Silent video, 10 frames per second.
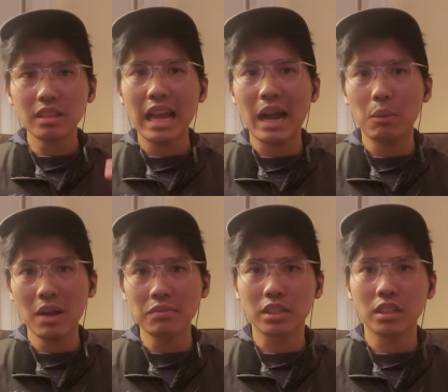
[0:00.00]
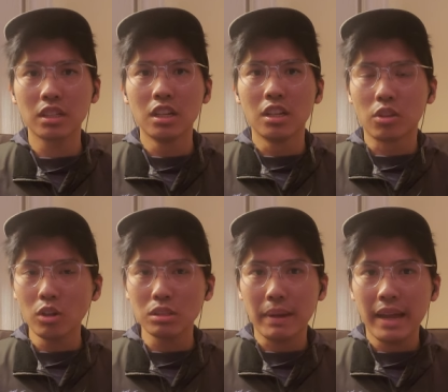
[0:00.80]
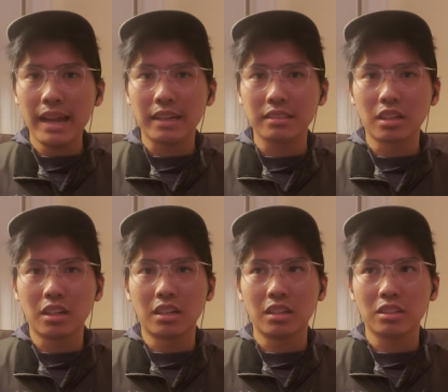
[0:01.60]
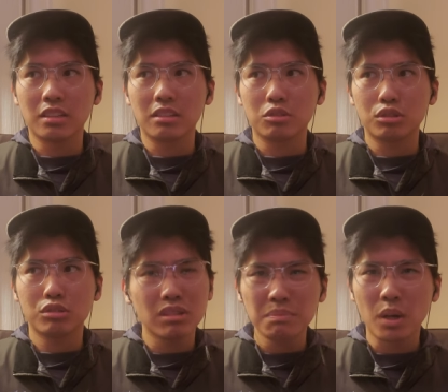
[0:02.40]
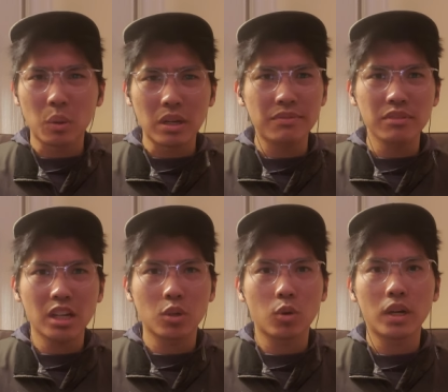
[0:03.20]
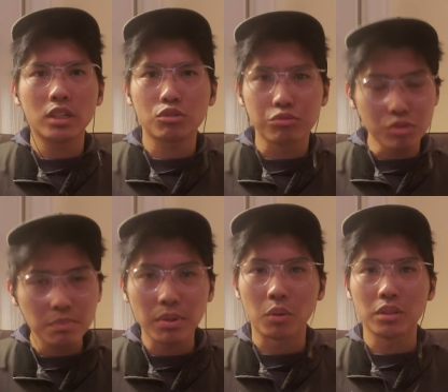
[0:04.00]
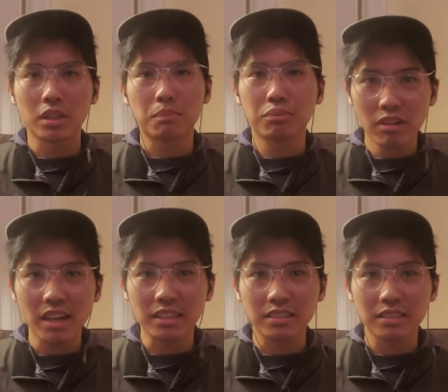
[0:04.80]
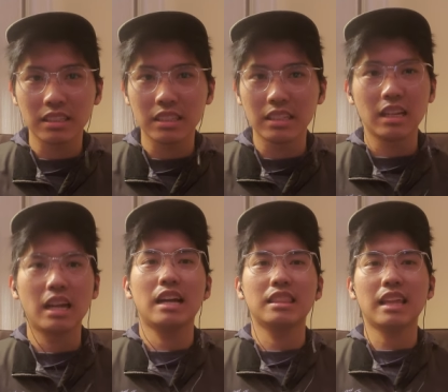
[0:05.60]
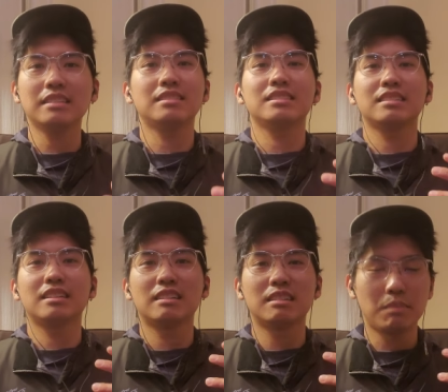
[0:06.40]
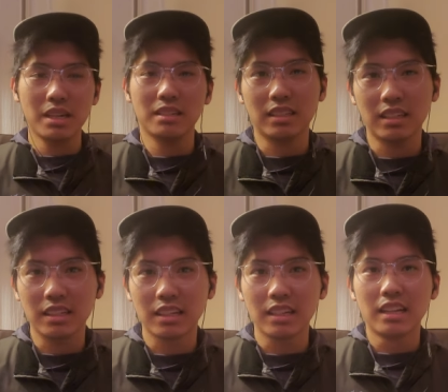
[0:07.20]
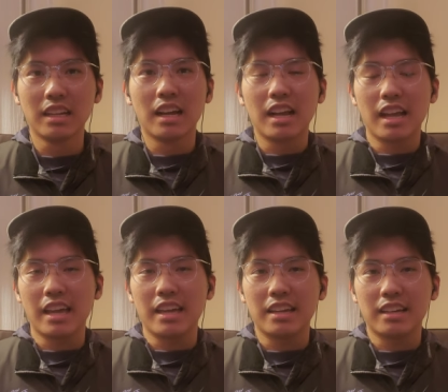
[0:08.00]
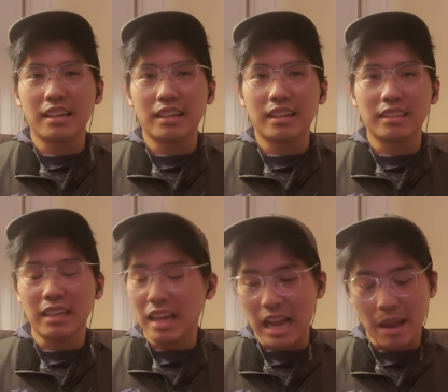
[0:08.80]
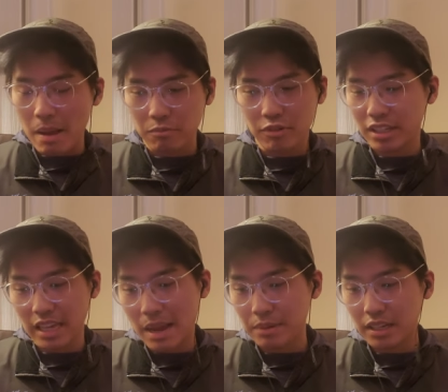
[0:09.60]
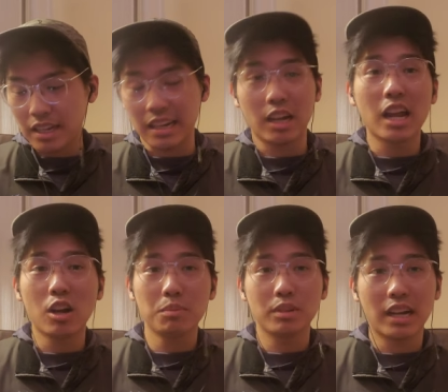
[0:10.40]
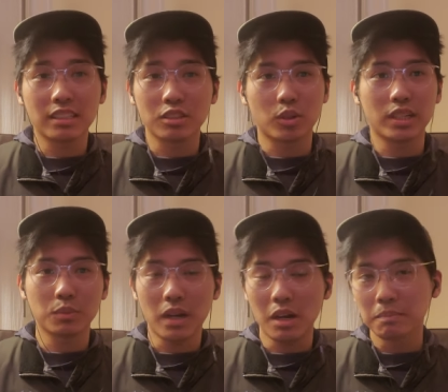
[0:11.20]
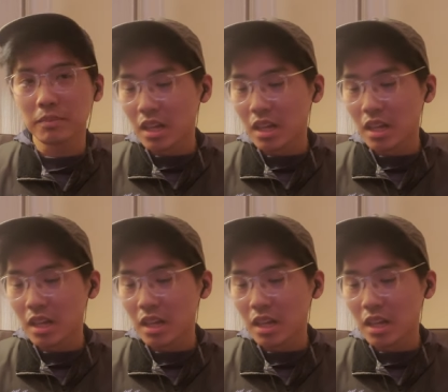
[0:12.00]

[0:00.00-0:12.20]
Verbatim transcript: However, those packs are triple, if not quadruple, the price. That's amazing. And yeah, I'm really happy. And I, I hope you guys enjoyed as well.